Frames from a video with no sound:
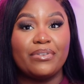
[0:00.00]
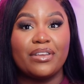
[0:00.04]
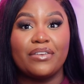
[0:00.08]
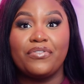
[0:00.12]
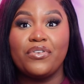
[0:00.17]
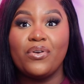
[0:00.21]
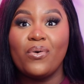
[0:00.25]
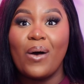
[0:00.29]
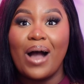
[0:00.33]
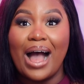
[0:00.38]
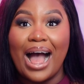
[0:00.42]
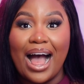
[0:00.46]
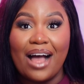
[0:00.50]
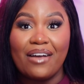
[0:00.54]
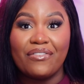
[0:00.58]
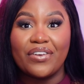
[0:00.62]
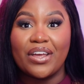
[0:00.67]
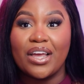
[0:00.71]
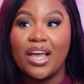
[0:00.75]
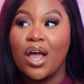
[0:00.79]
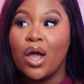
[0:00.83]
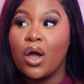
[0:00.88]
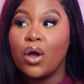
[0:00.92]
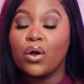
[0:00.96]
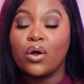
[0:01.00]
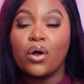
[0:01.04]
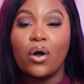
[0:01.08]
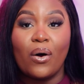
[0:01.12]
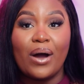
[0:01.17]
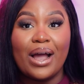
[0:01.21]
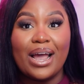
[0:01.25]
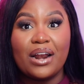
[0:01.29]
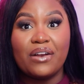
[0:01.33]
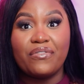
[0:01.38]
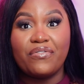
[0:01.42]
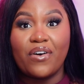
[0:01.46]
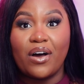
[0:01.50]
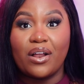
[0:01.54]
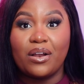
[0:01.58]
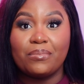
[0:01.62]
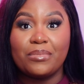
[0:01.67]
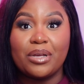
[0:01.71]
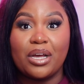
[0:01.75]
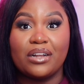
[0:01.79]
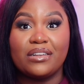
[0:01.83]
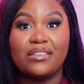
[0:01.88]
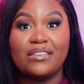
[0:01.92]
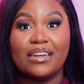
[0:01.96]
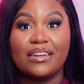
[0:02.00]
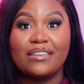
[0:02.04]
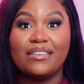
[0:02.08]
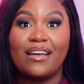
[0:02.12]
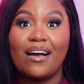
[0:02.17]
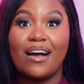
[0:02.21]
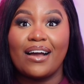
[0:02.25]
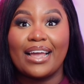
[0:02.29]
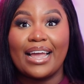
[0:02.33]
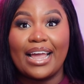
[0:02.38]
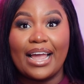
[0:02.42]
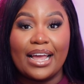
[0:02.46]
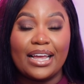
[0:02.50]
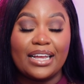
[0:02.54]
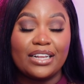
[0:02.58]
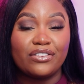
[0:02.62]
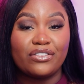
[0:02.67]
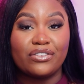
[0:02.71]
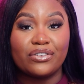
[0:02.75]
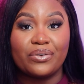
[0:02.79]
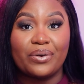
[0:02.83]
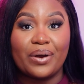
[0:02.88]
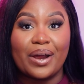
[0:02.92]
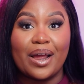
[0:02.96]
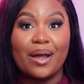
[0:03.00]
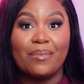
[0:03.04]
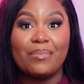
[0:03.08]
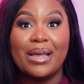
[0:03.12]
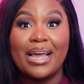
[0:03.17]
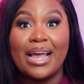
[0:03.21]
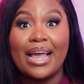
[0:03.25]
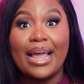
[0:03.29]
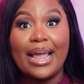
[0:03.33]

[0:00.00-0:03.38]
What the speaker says: If you haven't, go ahead and follow me on TikTok and Instagram.